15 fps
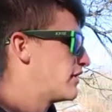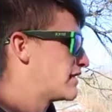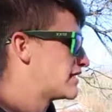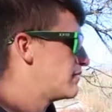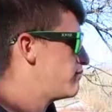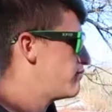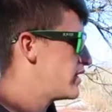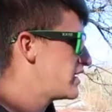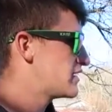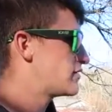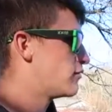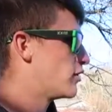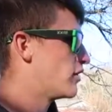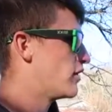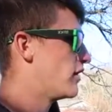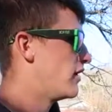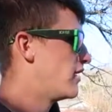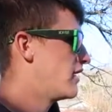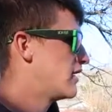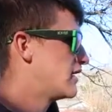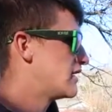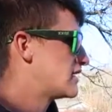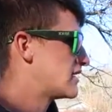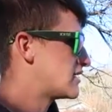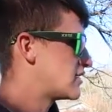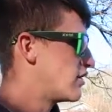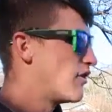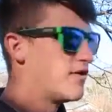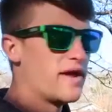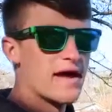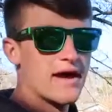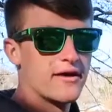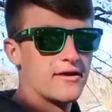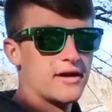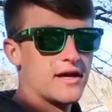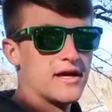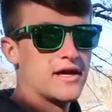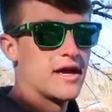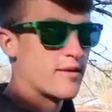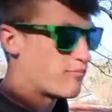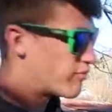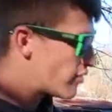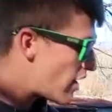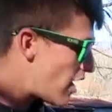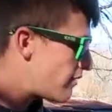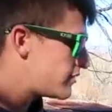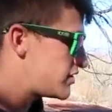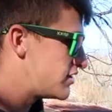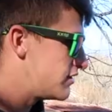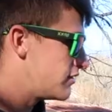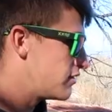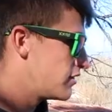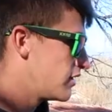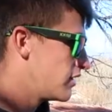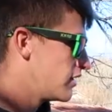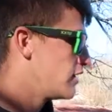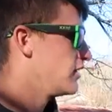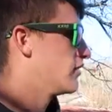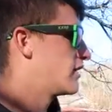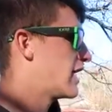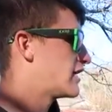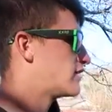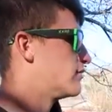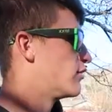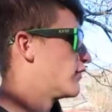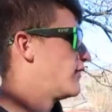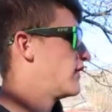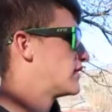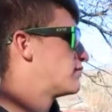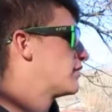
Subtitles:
That's the biggest word, is to slow down, and I promise you, you'll catch some more fish.